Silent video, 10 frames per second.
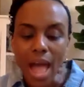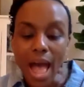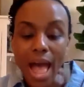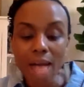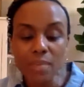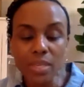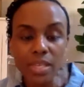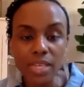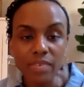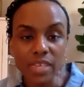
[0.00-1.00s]
I
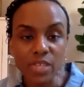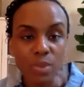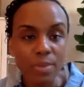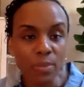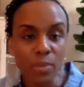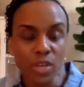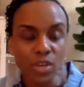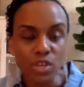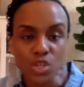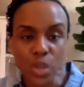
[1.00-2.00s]
believe as women, we
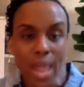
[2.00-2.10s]
nurture